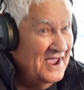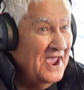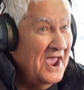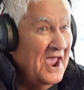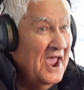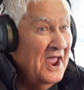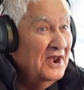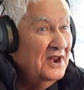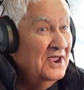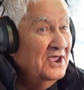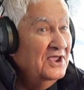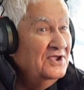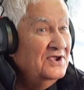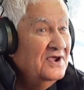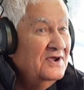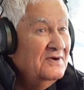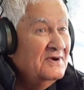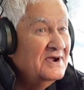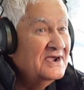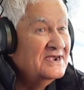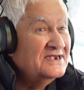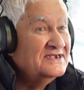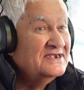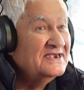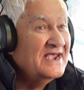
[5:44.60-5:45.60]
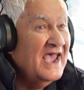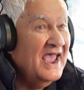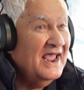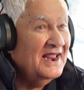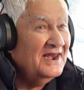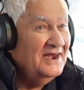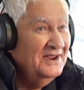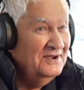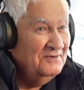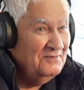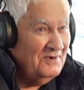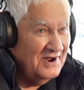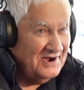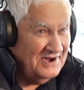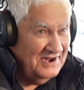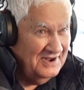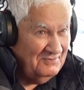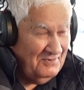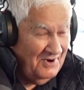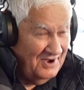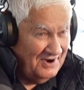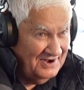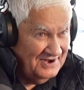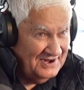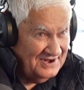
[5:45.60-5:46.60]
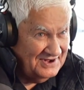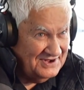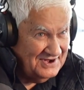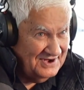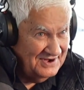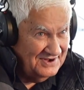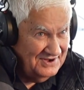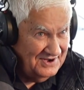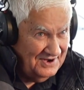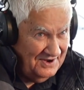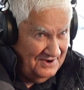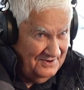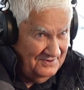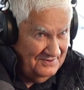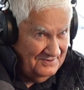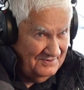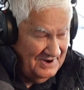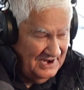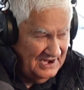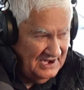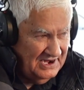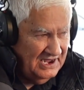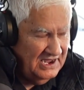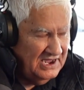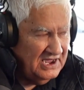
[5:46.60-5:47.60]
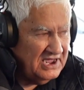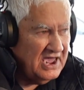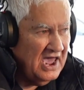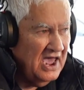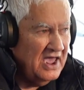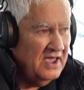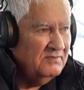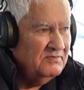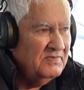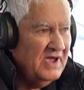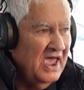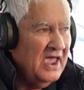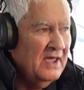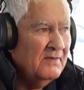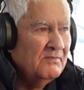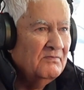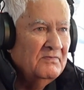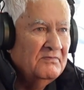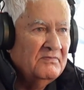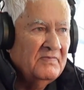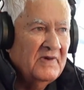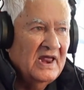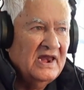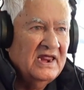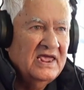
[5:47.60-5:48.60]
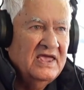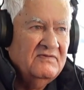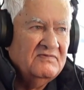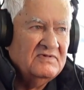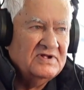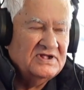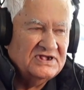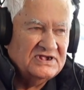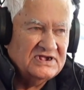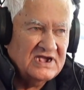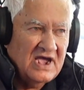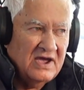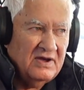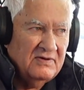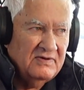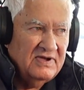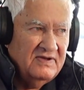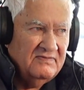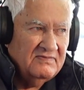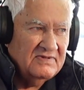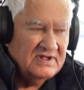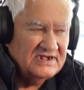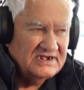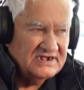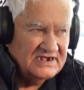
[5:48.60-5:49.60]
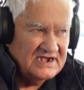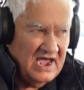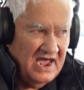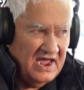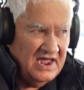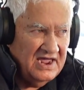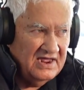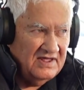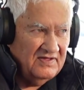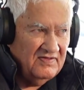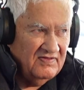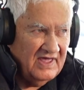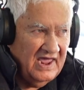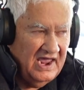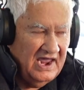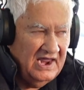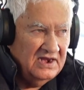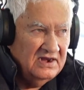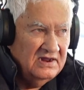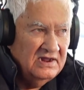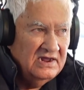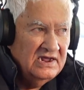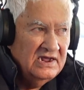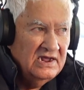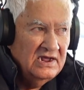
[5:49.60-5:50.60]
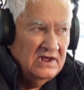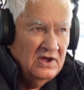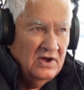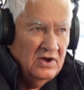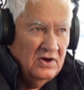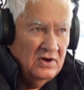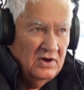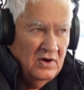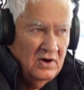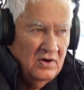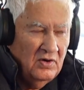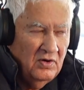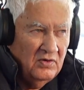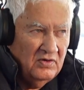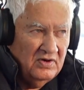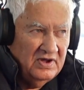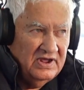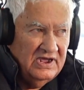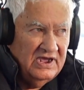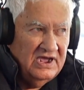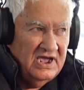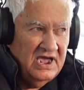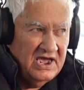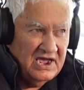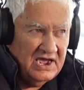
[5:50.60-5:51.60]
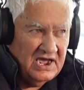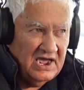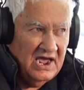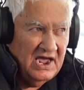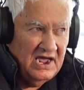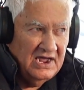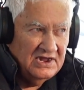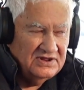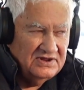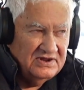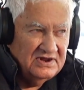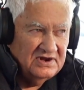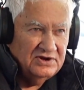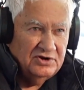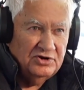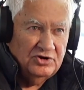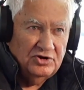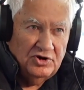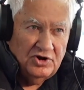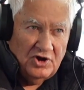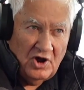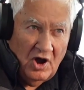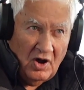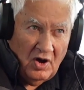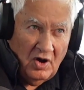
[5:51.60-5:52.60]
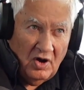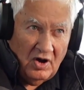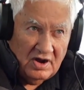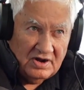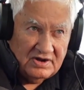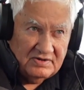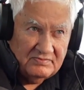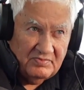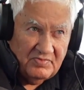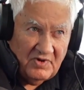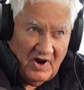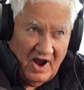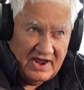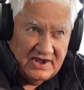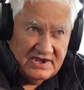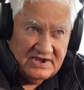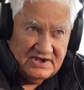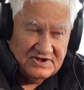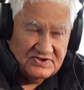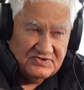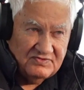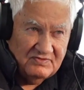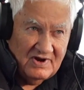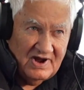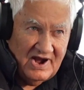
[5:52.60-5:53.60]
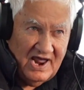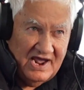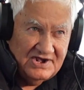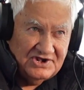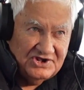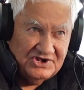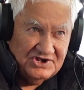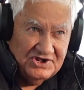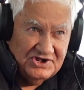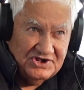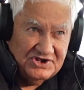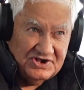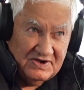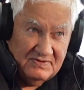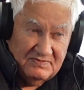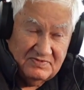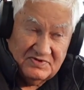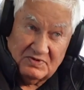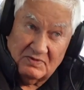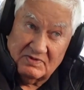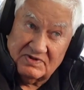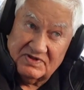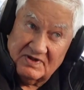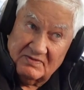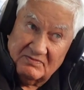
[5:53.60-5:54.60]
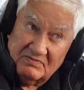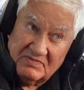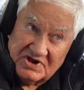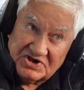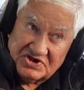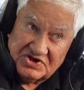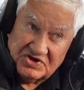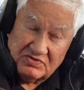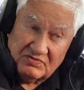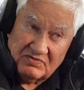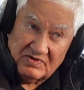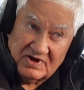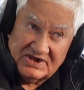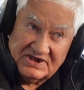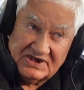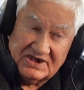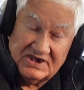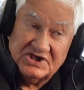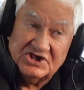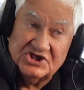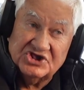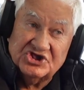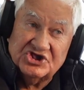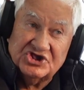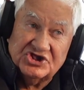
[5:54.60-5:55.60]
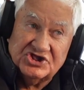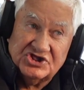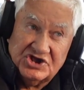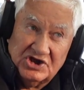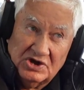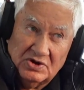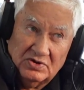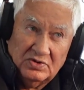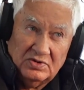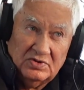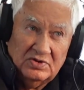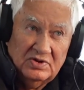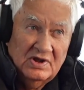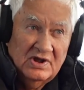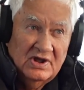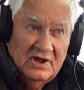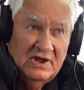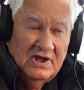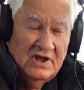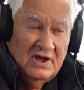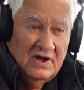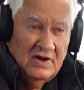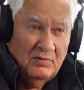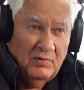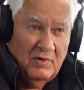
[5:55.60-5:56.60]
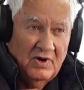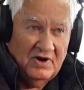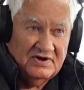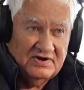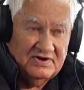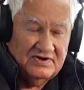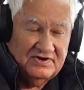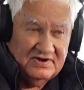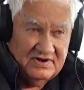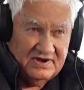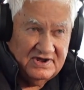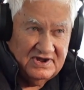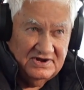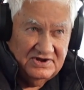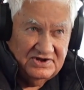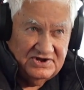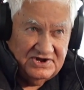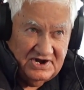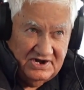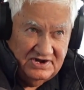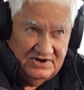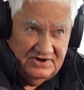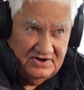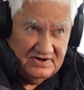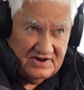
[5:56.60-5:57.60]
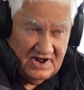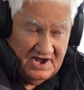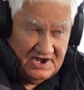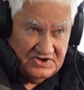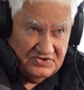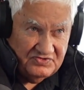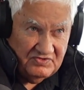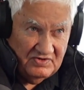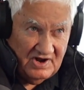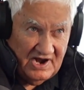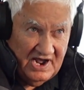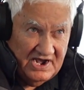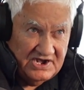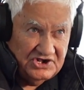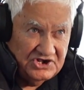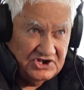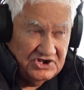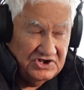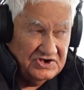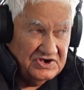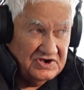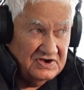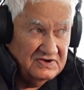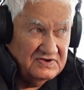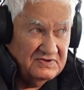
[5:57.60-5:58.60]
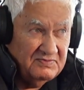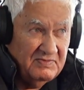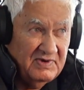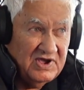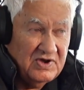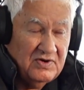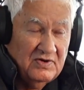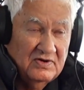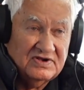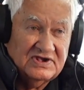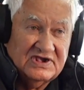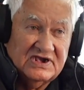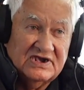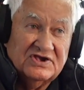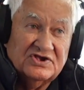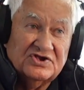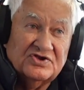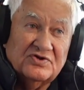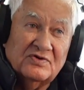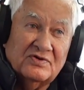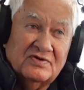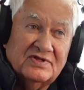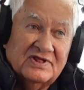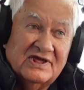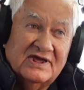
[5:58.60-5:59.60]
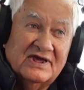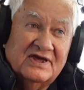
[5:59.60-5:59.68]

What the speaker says: And he knew exactly what he wanted to do when he came back. But even so, even saying that, Hongi Hika did not break his relationships with the missionaries. He still wanted to continue those relationships because he saw the